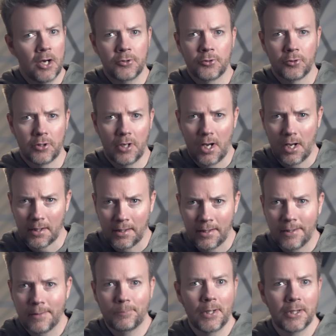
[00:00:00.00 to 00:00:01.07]
underdog,
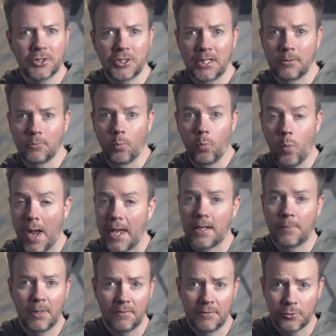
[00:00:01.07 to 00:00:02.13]
punching way
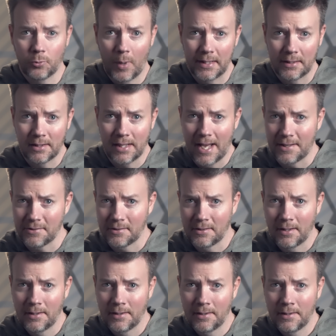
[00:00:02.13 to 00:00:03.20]
above its weight class.
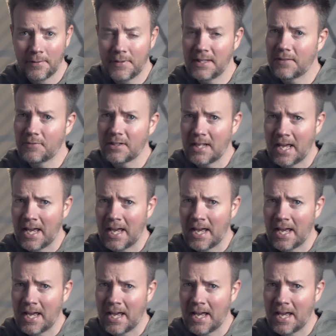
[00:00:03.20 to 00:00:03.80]
Think of it